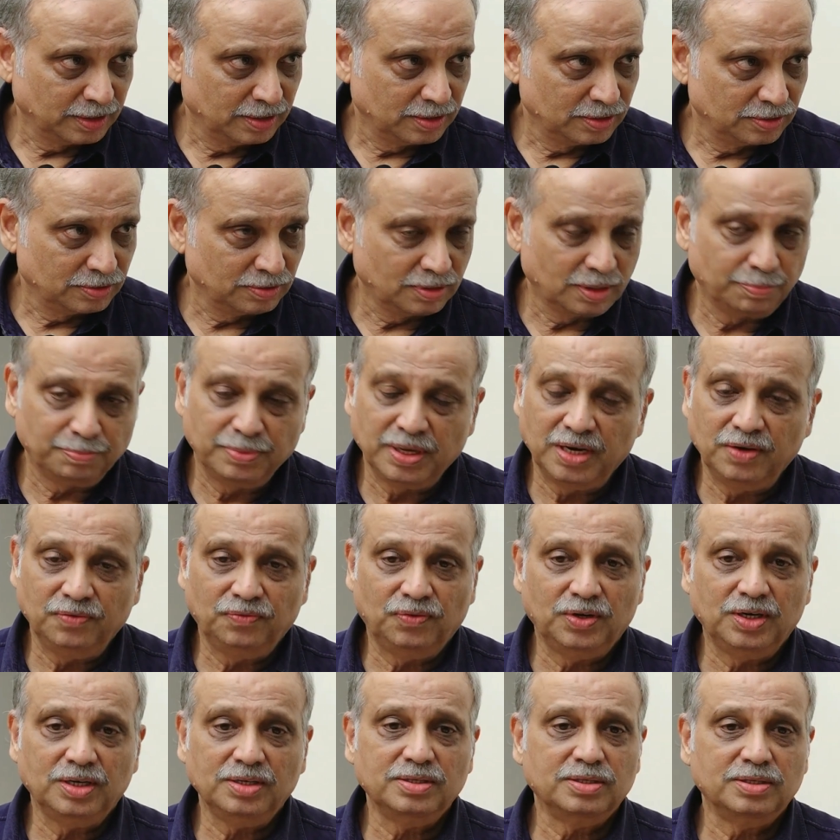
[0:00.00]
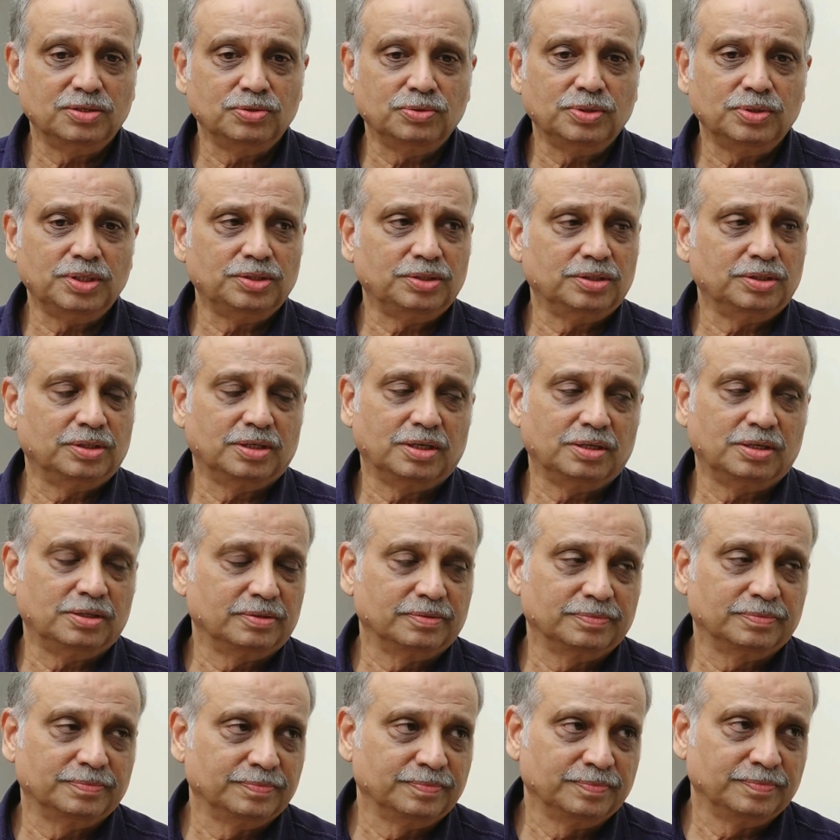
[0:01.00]
So the benefit is situational.
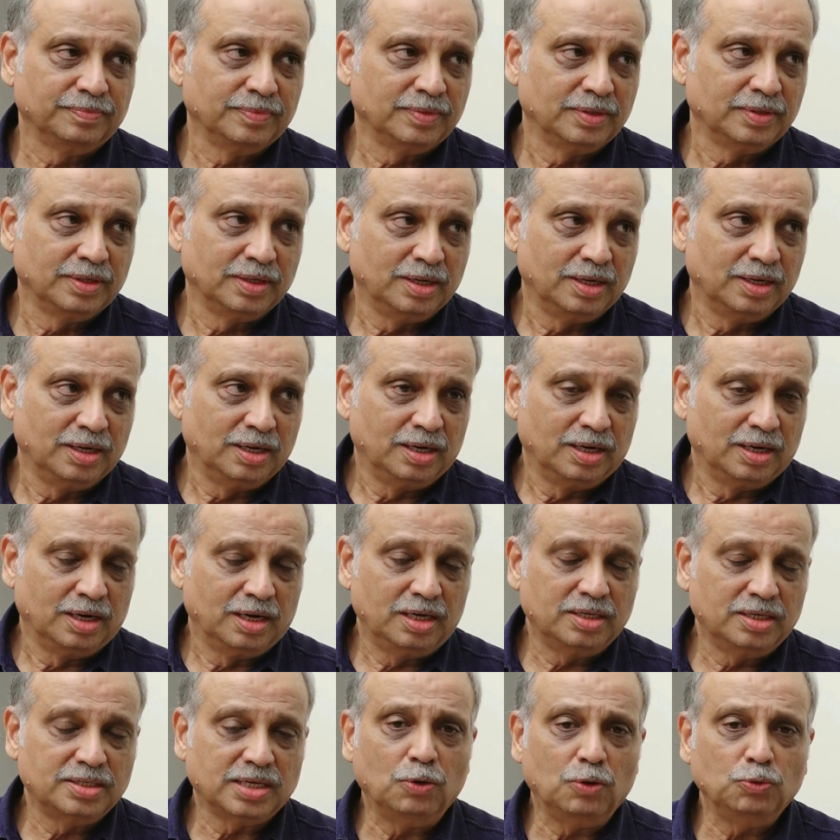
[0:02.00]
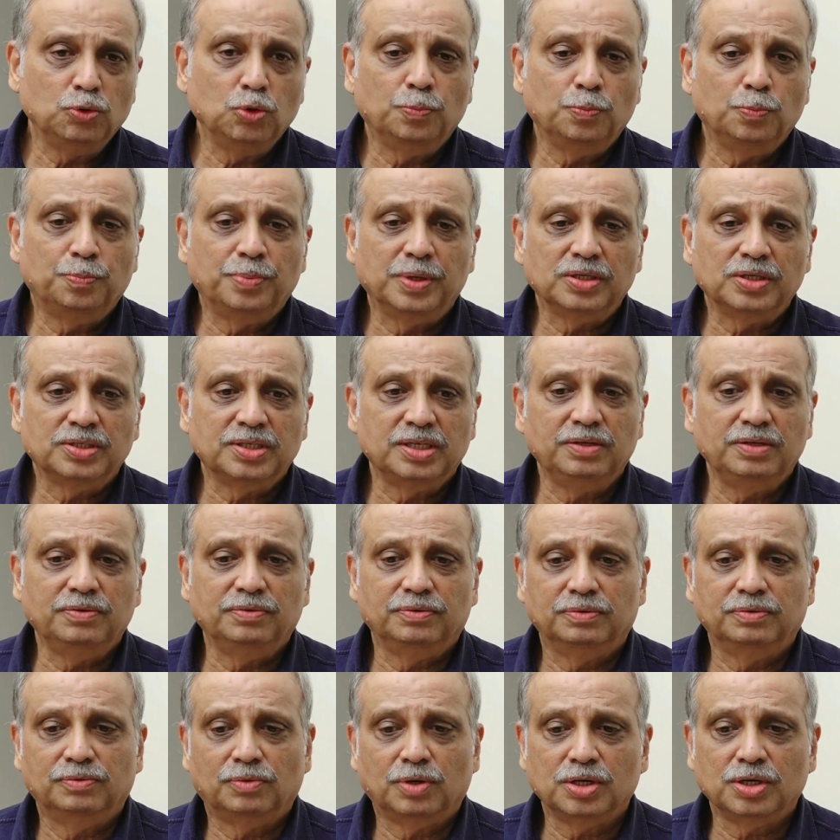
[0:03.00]
It's how you perceive
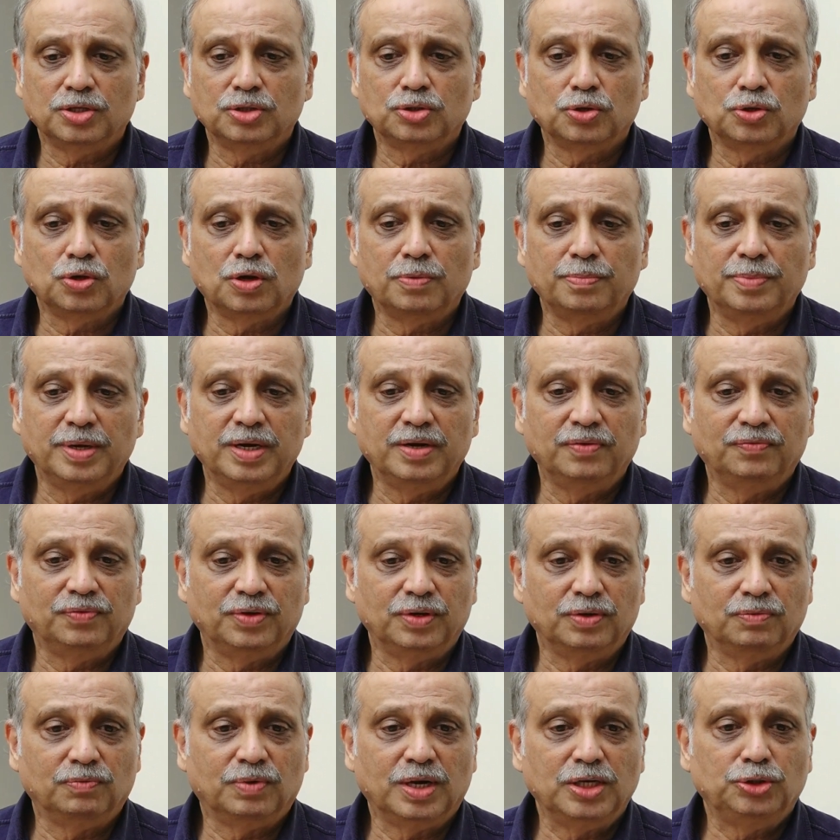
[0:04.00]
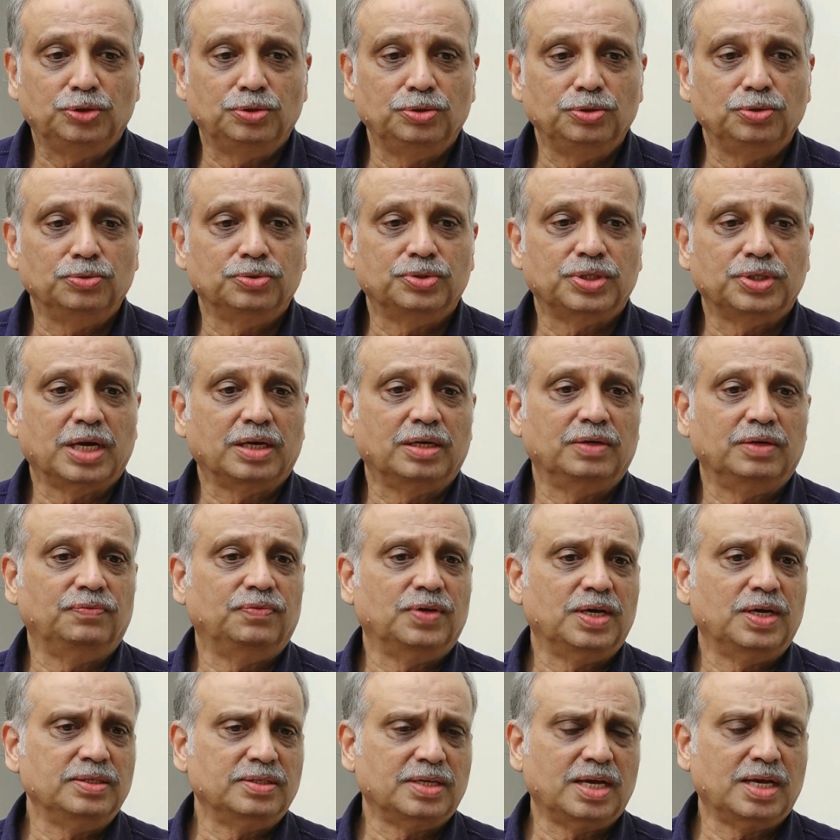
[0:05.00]
what is your benefit. Why should you
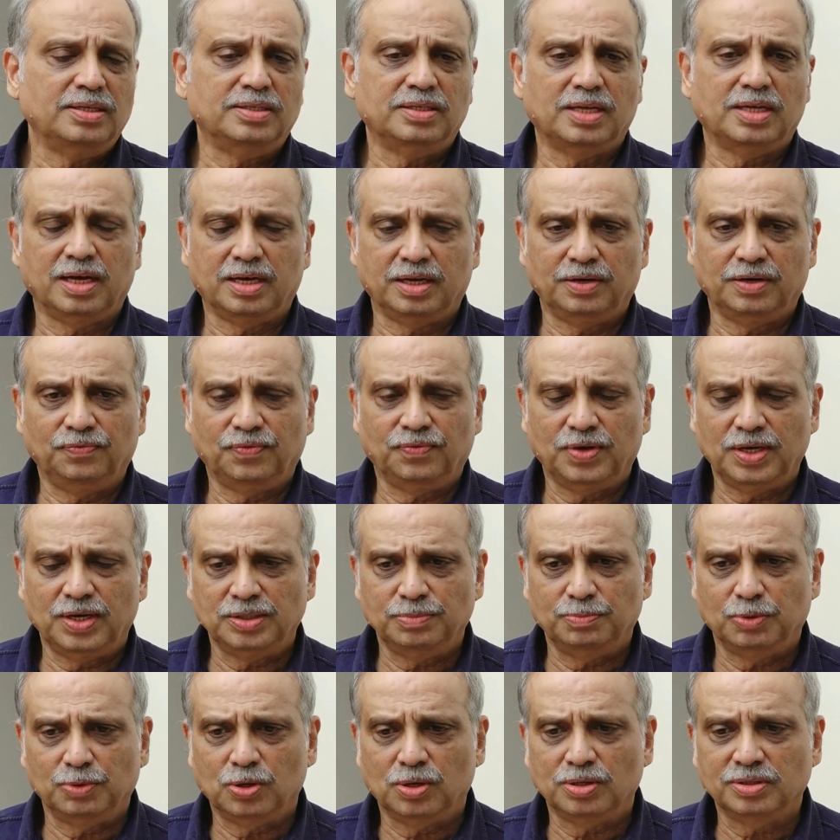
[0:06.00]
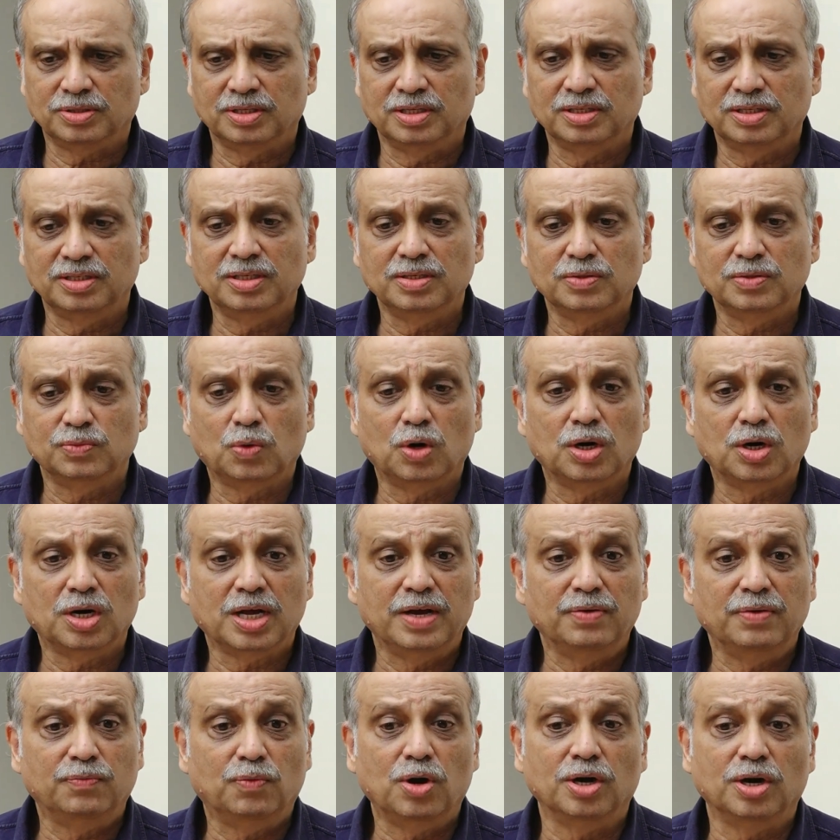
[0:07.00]
sacrifice? I sacrifice because this is what
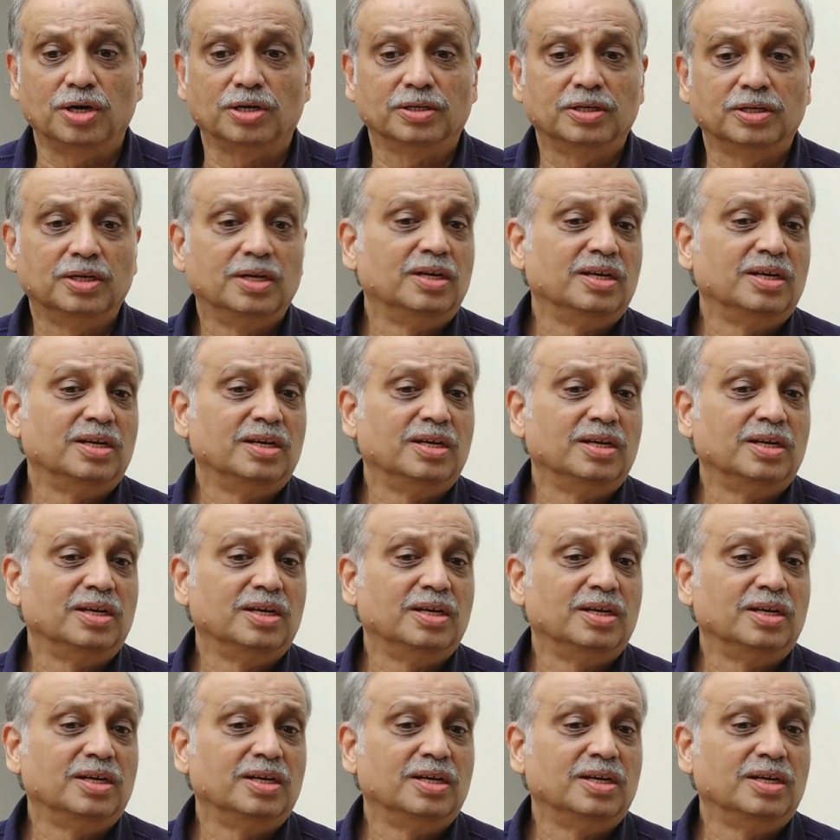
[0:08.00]
I want.